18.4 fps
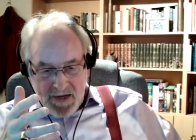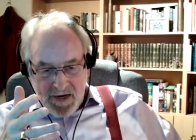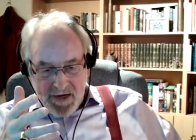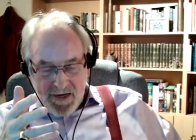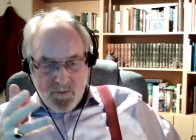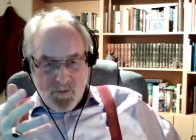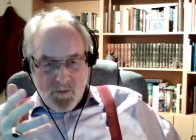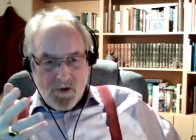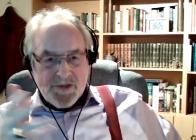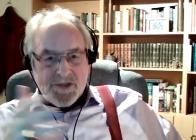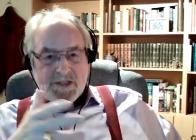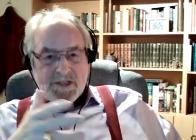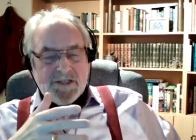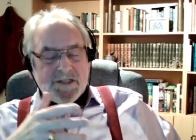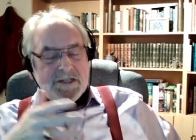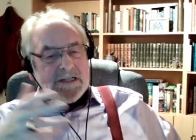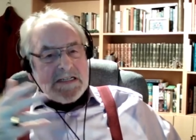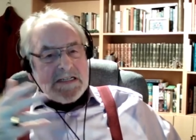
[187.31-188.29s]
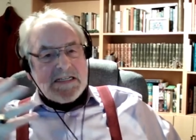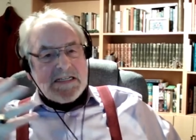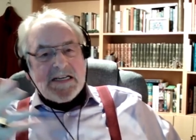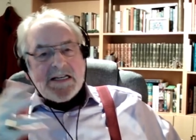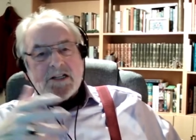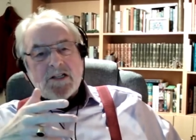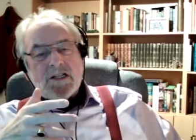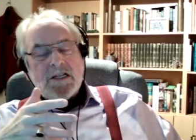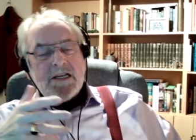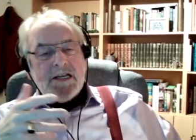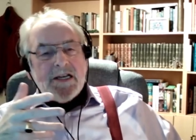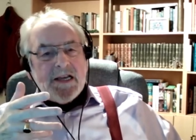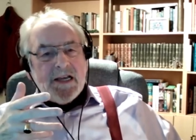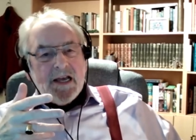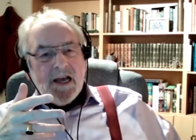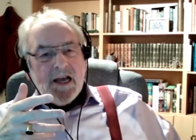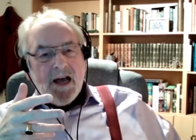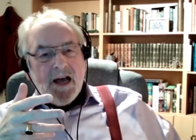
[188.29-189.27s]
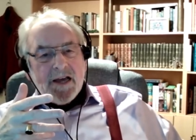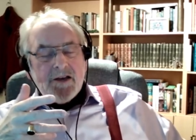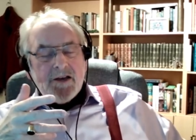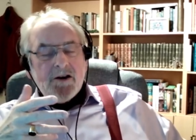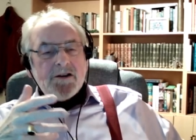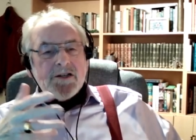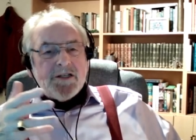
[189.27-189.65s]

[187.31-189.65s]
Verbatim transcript: And it wasn't until I got